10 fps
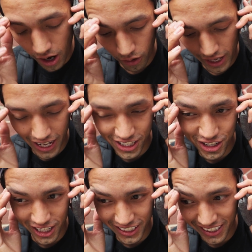Yo, yeah, it's
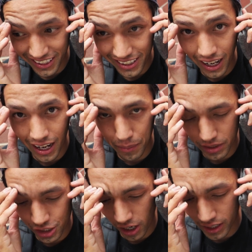Jet Li. I, I
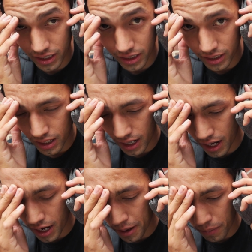mean, John Hill.
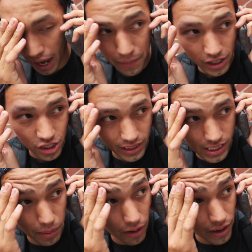Um, I'm actually at
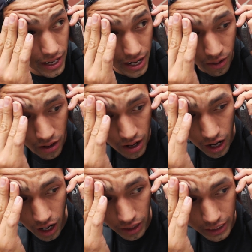the spot right now.
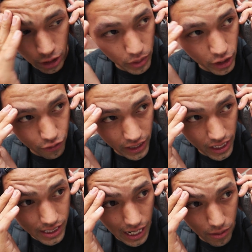Uh, can you bring your V
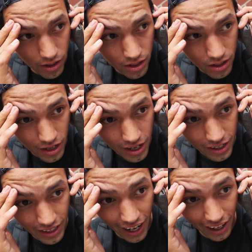X camera?
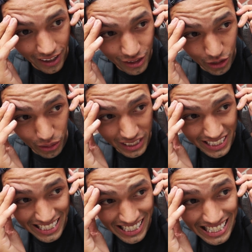Yeah, dude,
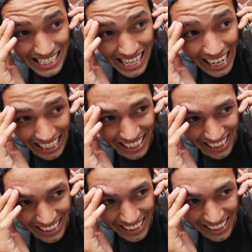it's insane.
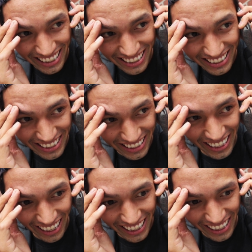
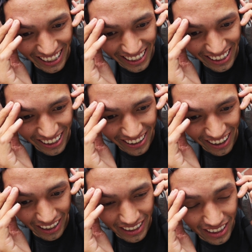Yeah, yeah, yeah.
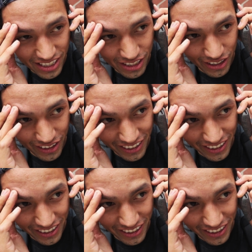All right, I'll see you soon.